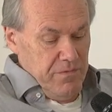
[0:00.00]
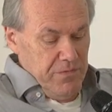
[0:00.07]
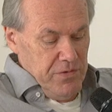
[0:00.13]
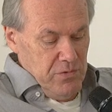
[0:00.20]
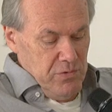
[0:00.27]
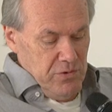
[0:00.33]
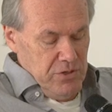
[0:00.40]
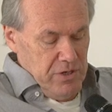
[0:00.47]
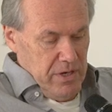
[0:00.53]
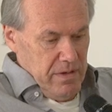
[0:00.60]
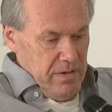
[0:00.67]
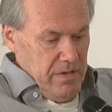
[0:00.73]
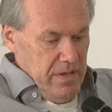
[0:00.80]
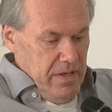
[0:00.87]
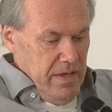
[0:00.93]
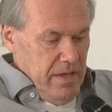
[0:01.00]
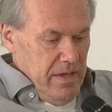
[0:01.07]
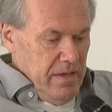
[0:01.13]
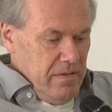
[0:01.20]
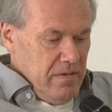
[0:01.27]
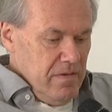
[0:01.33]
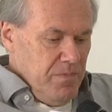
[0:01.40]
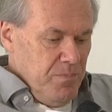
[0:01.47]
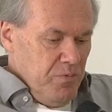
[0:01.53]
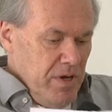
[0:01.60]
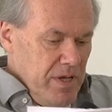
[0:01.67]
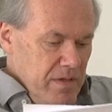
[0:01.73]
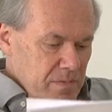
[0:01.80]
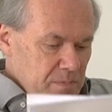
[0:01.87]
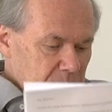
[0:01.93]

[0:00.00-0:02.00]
future. This brings